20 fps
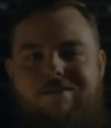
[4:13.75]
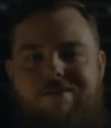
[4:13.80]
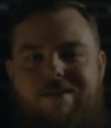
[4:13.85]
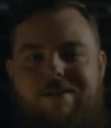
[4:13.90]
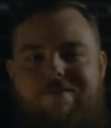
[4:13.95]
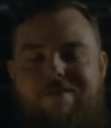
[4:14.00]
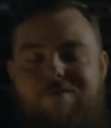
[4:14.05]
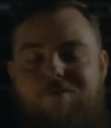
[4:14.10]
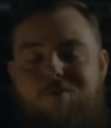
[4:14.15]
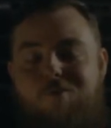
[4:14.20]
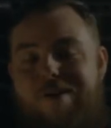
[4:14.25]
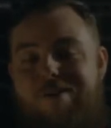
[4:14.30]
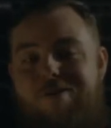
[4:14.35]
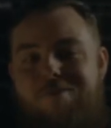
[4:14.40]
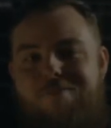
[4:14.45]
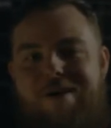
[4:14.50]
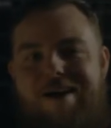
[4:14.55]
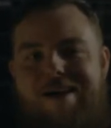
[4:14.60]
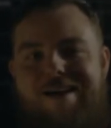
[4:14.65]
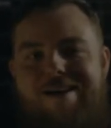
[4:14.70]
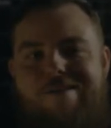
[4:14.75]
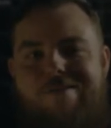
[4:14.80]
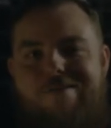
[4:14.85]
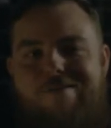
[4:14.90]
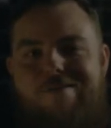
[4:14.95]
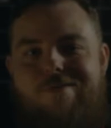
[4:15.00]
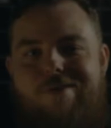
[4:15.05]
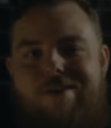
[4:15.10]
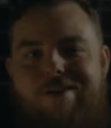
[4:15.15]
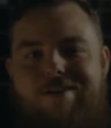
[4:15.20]
Have you ever read her
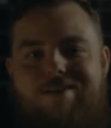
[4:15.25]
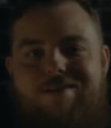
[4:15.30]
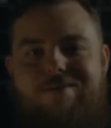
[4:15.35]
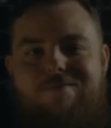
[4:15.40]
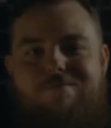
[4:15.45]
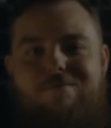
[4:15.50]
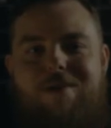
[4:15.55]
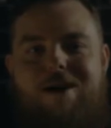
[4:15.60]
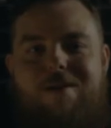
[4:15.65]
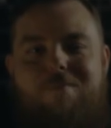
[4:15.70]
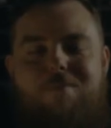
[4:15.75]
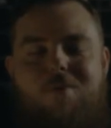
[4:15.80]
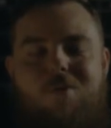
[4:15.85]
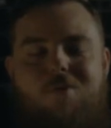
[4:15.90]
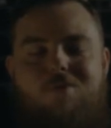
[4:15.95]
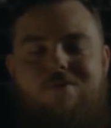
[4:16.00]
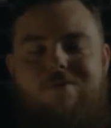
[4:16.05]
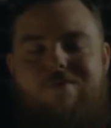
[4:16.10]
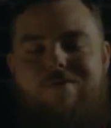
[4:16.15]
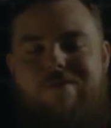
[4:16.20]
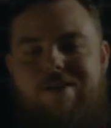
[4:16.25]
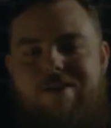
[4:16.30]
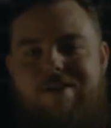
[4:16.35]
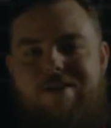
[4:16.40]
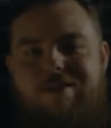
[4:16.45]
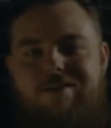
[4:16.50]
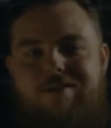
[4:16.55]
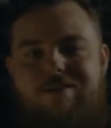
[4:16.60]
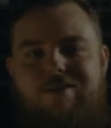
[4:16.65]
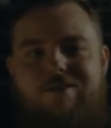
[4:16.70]
bio? It's bipolar
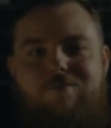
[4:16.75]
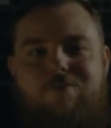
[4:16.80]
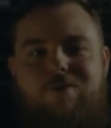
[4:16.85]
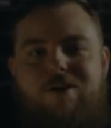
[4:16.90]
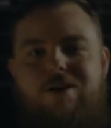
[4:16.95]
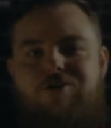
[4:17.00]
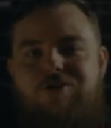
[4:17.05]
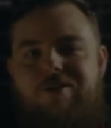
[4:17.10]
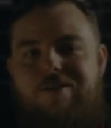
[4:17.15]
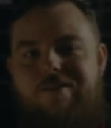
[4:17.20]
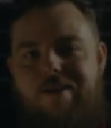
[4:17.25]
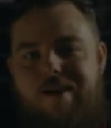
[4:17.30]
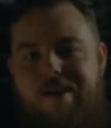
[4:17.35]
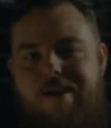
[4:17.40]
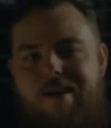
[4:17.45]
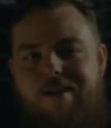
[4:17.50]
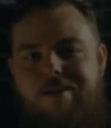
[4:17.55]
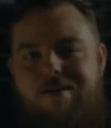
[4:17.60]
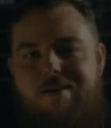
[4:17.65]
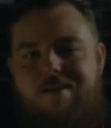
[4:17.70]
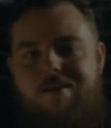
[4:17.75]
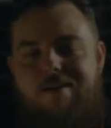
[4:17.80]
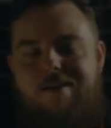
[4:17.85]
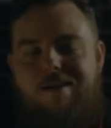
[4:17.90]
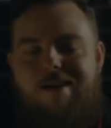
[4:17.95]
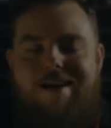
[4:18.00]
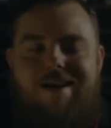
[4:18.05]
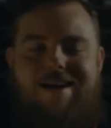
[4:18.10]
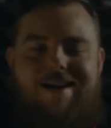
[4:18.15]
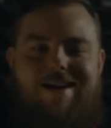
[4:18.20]
this, depression that.
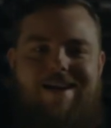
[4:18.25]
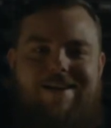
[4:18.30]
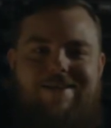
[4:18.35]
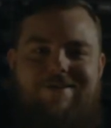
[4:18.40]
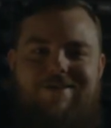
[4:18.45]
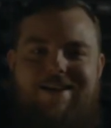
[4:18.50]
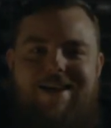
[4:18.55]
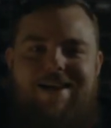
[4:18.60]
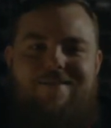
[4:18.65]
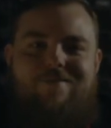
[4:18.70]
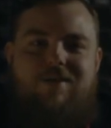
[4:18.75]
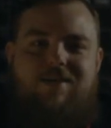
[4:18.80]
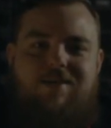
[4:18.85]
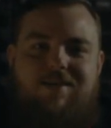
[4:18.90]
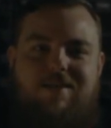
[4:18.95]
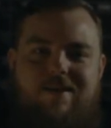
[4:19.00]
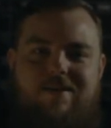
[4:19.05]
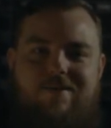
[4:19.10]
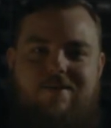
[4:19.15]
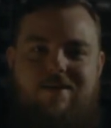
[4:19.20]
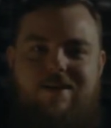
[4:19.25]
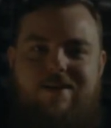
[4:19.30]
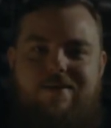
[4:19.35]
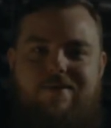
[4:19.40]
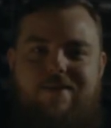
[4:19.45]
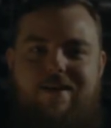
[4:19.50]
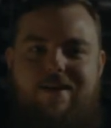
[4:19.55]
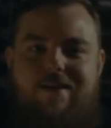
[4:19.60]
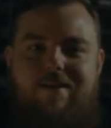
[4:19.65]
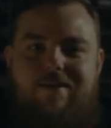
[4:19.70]
I used to have this theory
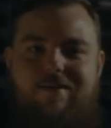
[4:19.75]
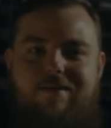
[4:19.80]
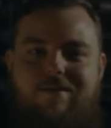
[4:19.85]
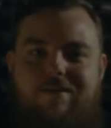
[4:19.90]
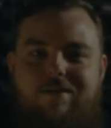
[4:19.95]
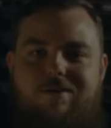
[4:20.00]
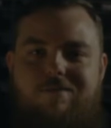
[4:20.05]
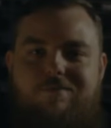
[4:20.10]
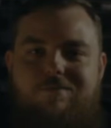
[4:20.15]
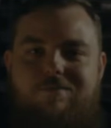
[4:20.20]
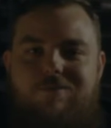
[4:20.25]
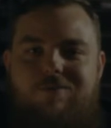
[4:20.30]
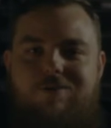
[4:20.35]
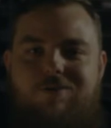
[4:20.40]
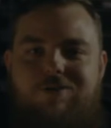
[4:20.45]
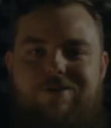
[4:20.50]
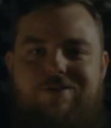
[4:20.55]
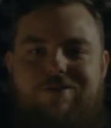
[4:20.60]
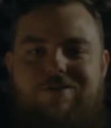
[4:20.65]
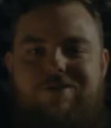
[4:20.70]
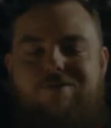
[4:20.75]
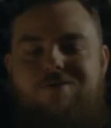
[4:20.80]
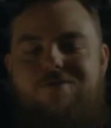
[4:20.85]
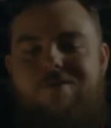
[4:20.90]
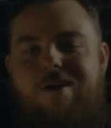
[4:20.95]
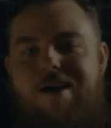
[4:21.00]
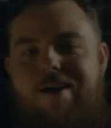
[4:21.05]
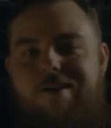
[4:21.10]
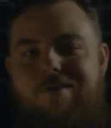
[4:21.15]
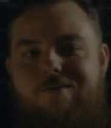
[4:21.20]
that she used to
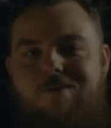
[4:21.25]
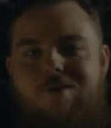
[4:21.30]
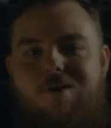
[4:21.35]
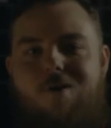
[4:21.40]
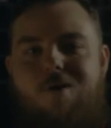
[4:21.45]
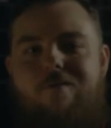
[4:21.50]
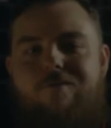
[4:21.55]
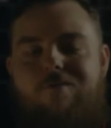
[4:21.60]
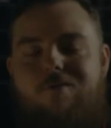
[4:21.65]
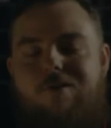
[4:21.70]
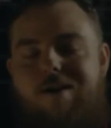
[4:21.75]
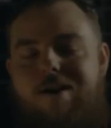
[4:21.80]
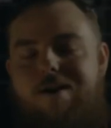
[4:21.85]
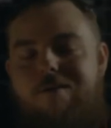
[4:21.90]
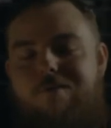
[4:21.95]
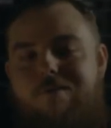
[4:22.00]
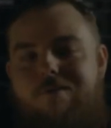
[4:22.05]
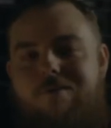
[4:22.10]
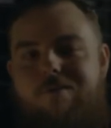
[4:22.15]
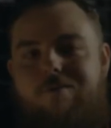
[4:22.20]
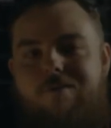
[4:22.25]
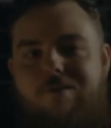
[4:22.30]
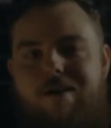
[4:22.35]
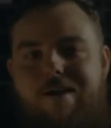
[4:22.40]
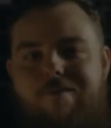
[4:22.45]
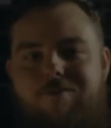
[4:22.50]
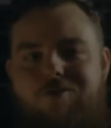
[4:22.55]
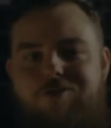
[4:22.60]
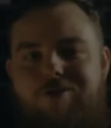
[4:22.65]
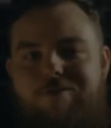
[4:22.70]
cry in her car for an hour
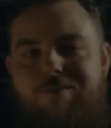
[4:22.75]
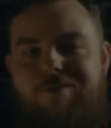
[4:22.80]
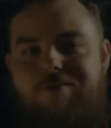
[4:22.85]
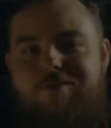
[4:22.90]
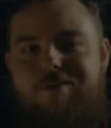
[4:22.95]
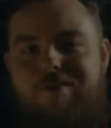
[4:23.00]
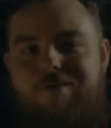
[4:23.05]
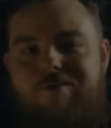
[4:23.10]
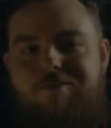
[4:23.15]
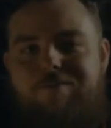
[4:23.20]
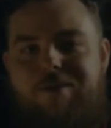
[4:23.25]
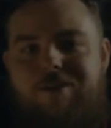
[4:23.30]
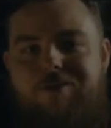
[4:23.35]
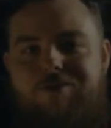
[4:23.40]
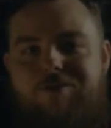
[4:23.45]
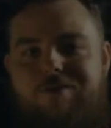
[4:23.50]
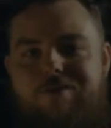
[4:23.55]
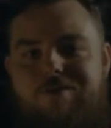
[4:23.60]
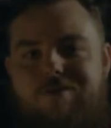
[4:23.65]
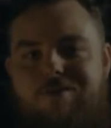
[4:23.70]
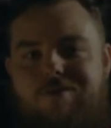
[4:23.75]
after she posted those pictures.